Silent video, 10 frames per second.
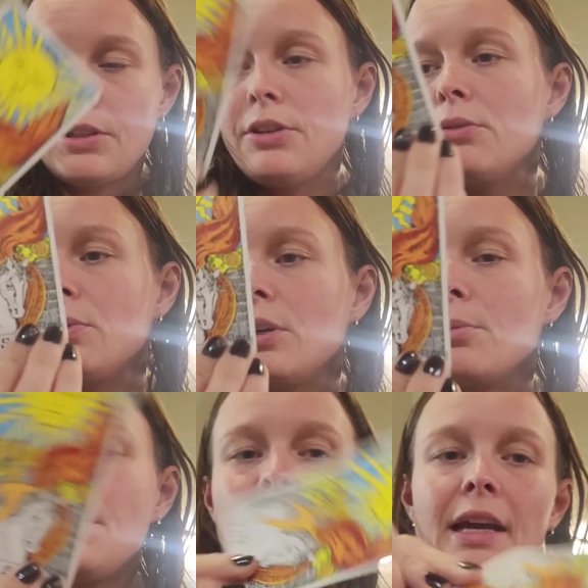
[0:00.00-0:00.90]
You will
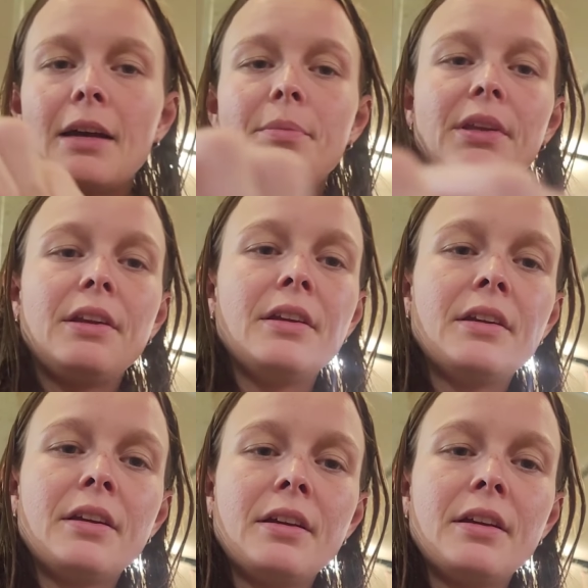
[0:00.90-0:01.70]
be happy.